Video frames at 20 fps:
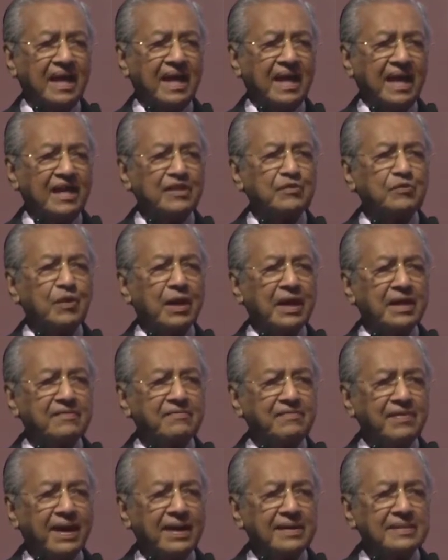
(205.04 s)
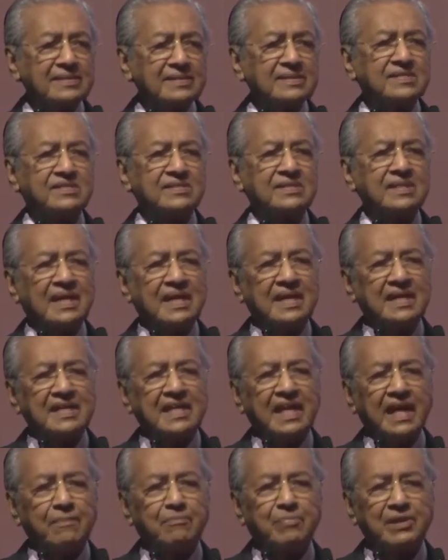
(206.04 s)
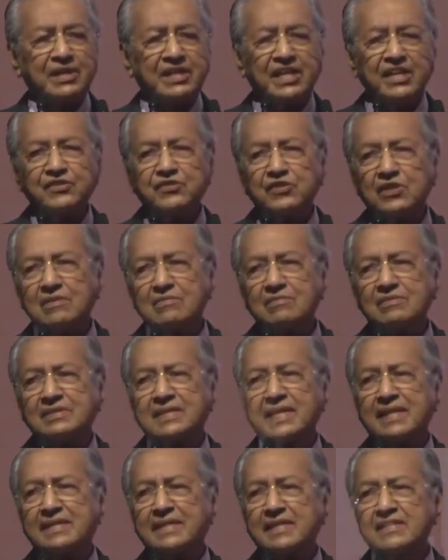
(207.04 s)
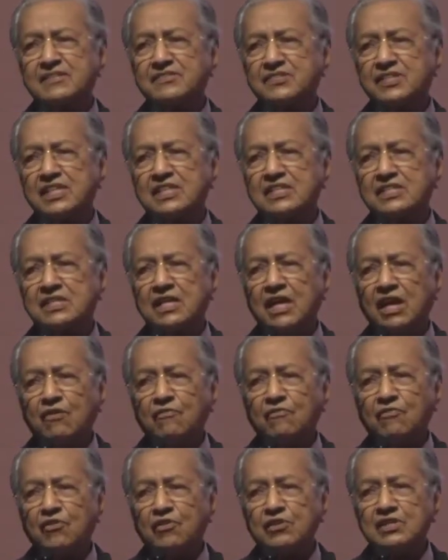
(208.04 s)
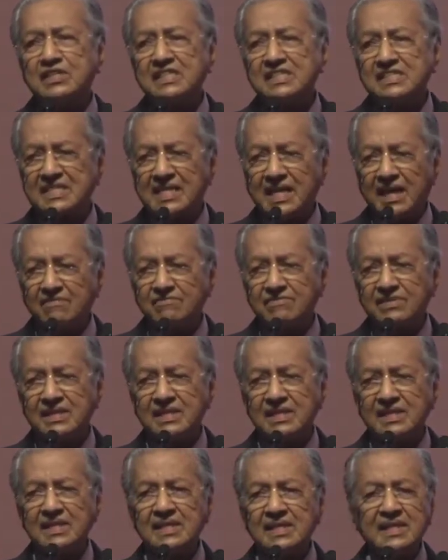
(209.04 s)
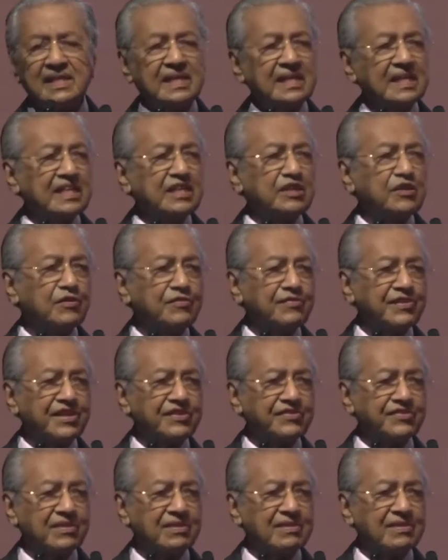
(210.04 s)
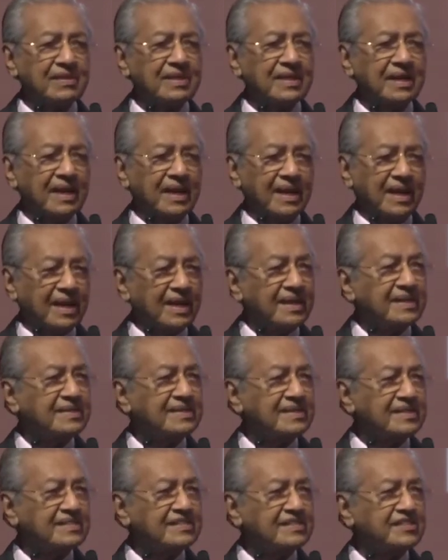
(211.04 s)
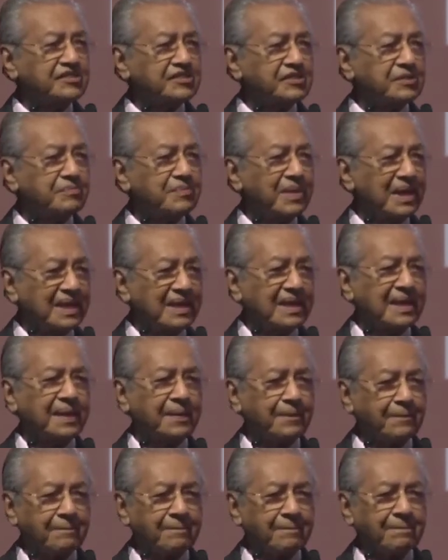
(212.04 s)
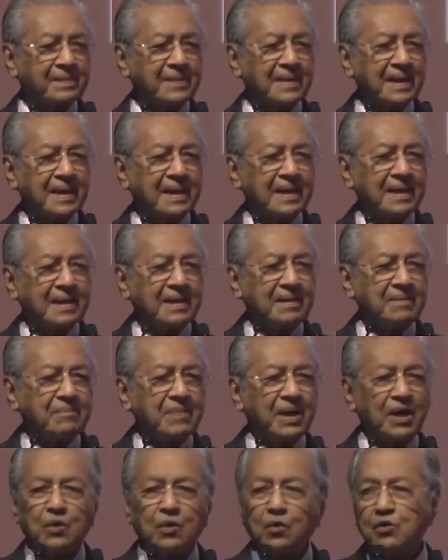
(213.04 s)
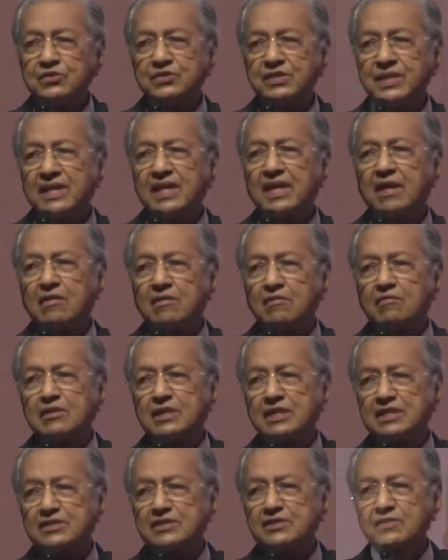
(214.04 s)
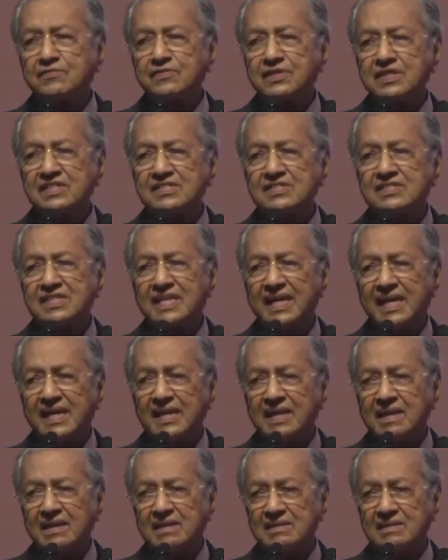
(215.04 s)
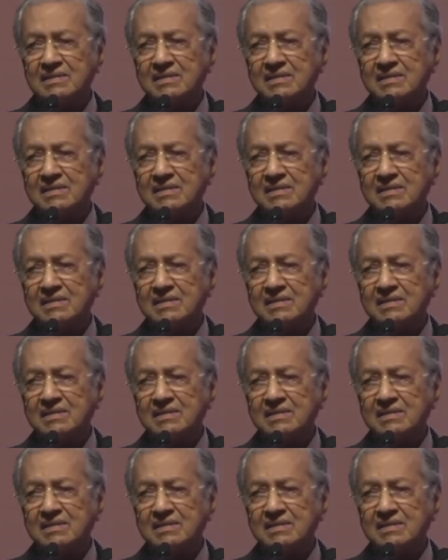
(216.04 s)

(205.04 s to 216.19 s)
and to advance the application of statistics for discovery, innovation, and decision-making. By hosting a Congress of this scale,